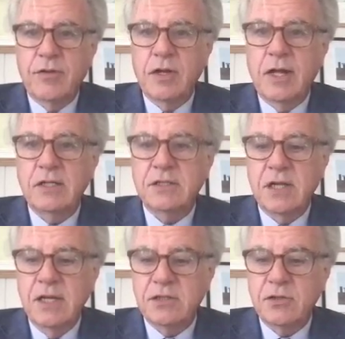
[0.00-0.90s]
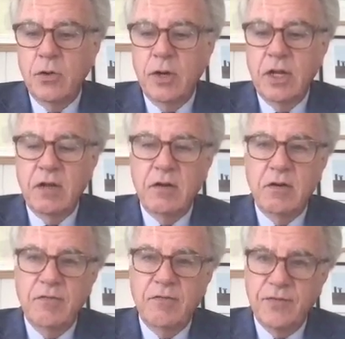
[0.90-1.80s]
The United States
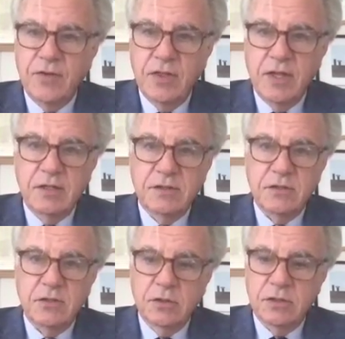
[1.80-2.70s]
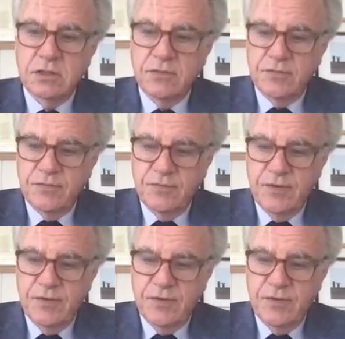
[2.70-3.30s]
donated 50,000 doses of